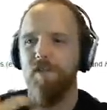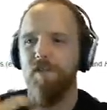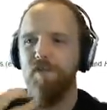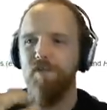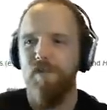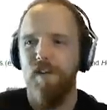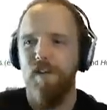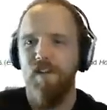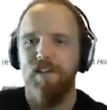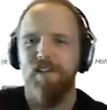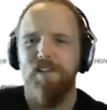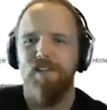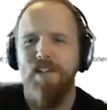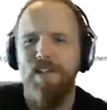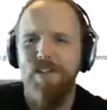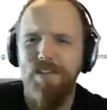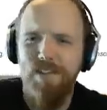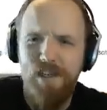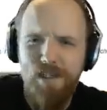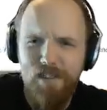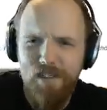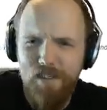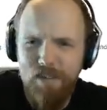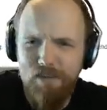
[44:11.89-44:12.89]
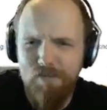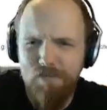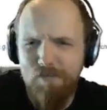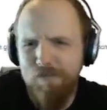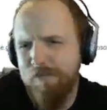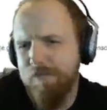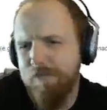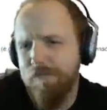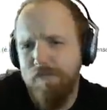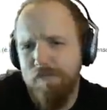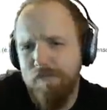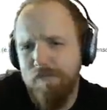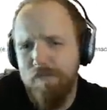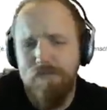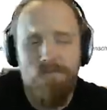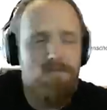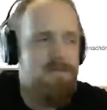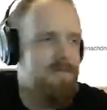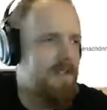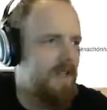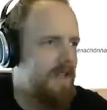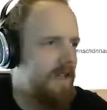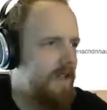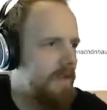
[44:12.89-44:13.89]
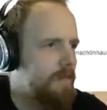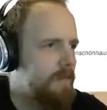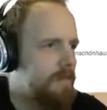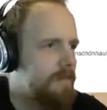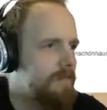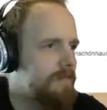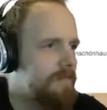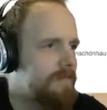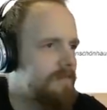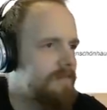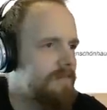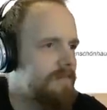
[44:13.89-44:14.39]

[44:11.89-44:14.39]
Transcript: fantasy setting um,